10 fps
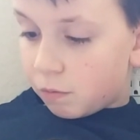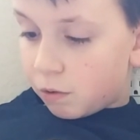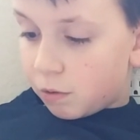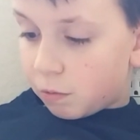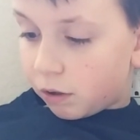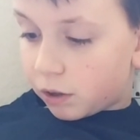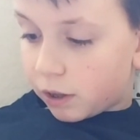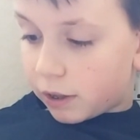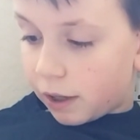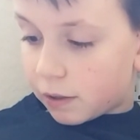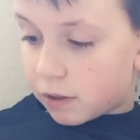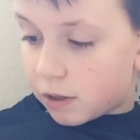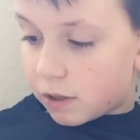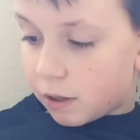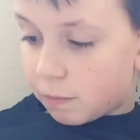woodwork
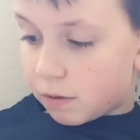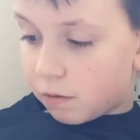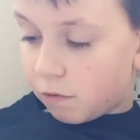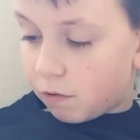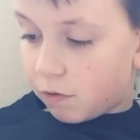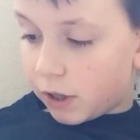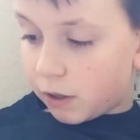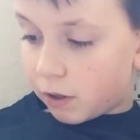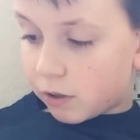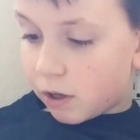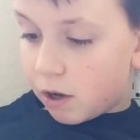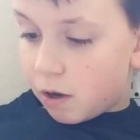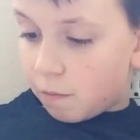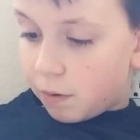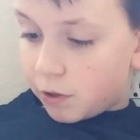against the tips of her fingers,
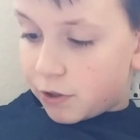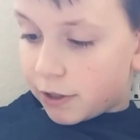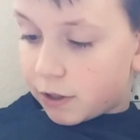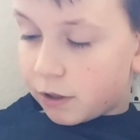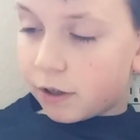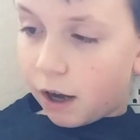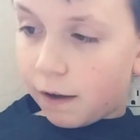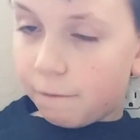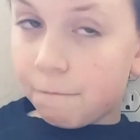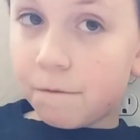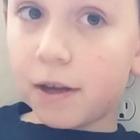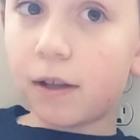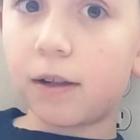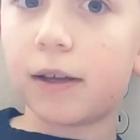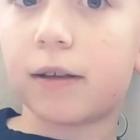but she could not
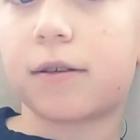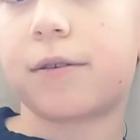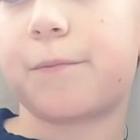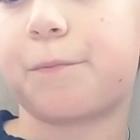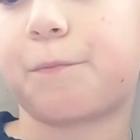feel it.